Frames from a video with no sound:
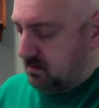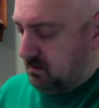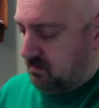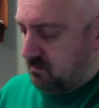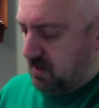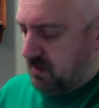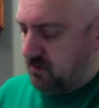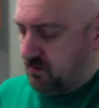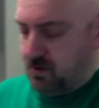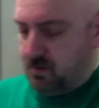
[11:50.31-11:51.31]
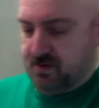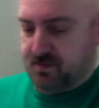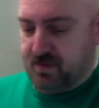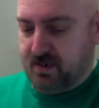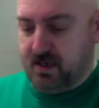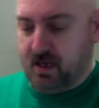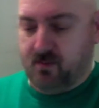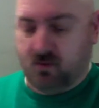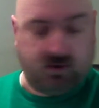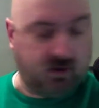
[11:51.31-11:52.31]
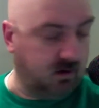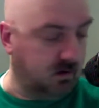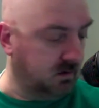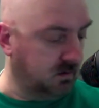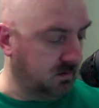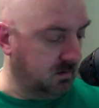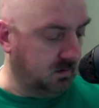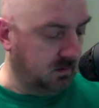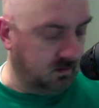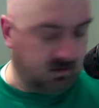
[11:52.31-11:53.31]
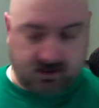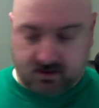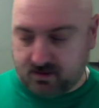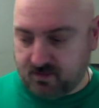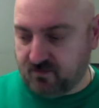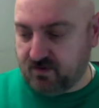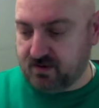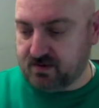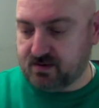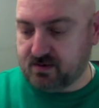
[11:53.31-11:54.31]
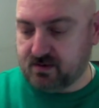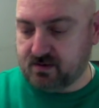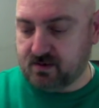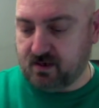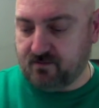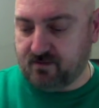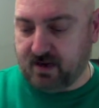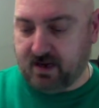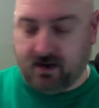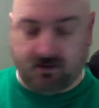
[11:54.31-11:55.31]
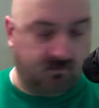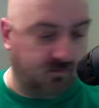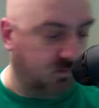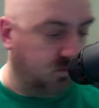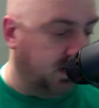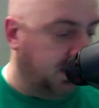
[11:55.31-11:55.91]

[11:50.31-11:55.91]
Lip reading: micro USB cable here. Get some of this stuff out of the way,